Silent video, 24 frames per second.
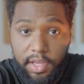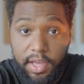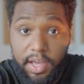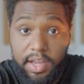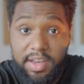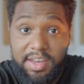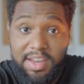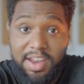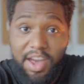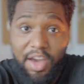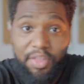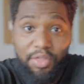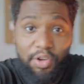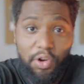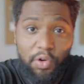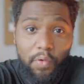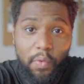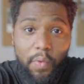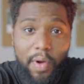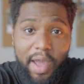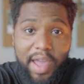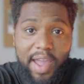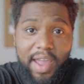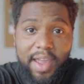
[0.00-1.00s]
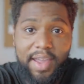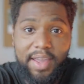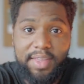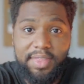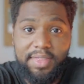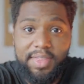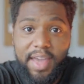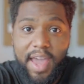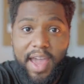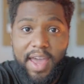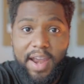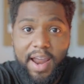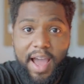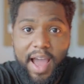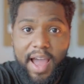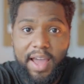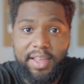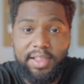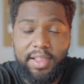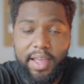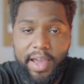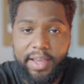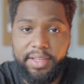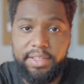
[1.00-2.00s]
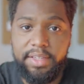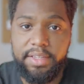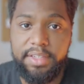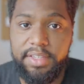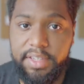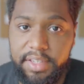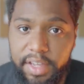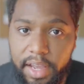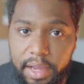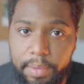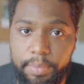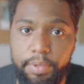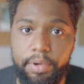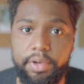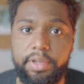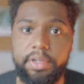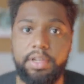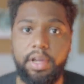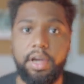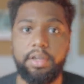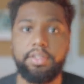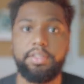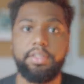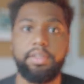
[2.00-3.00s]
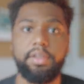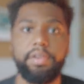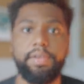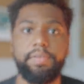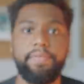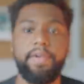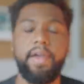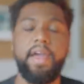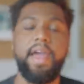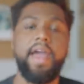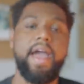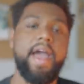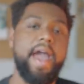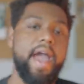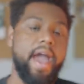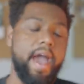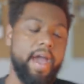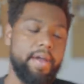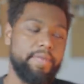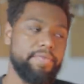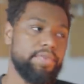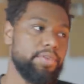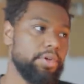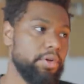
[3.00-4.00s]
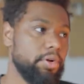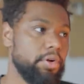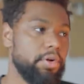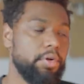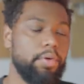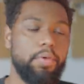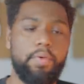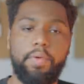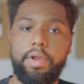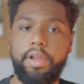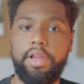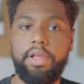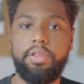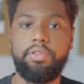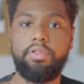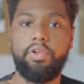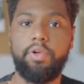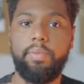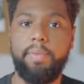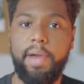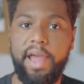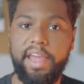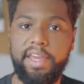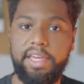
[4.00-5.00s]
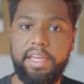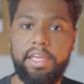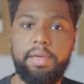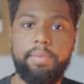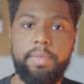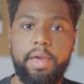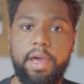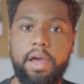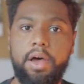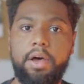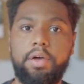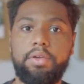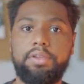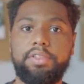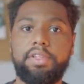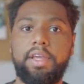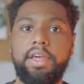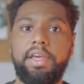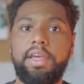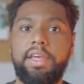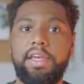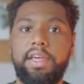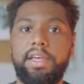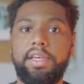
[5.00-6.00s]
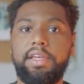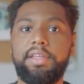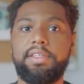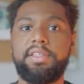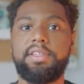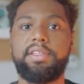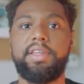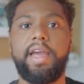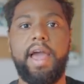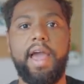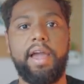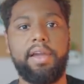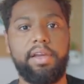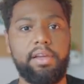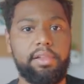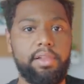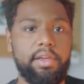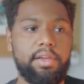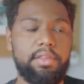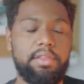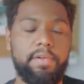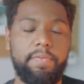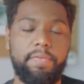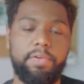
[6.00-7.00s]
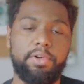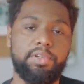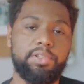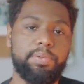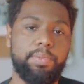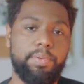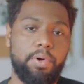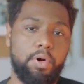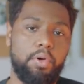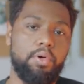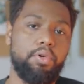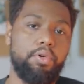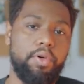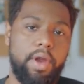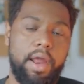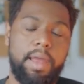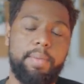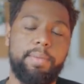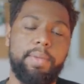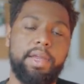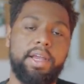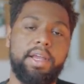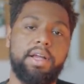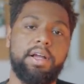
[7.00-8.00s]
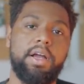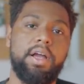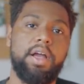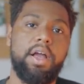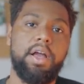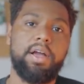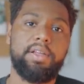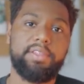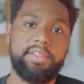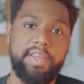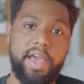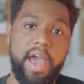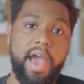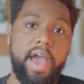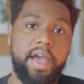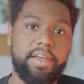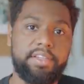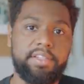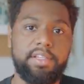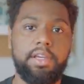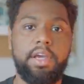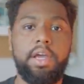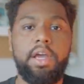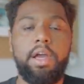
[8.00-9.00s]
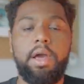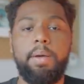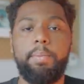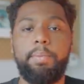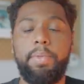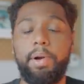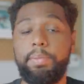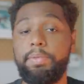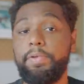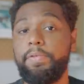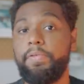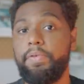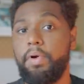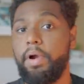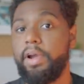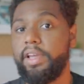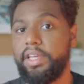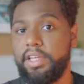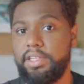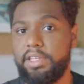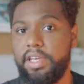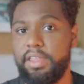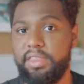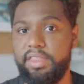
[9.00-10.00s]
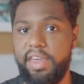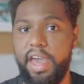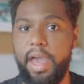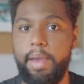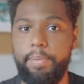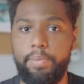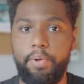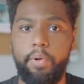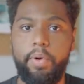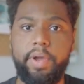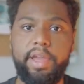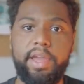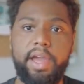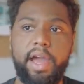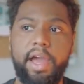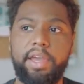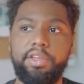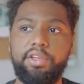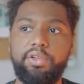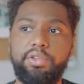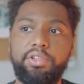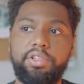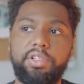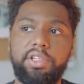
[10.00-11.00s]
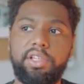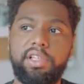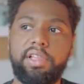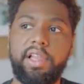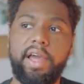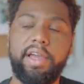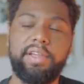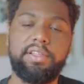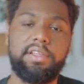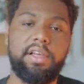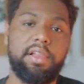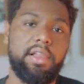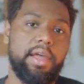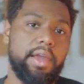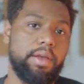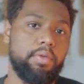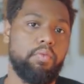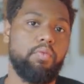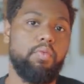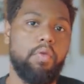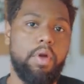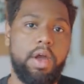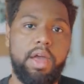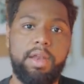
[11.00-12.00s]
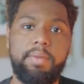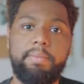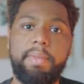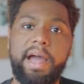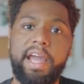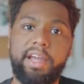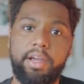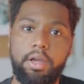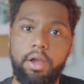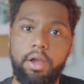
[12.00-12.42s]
Another way that I like to stay productive after reading through my emails is tackling the first programming task. But before I get to that point, I usually like to like run my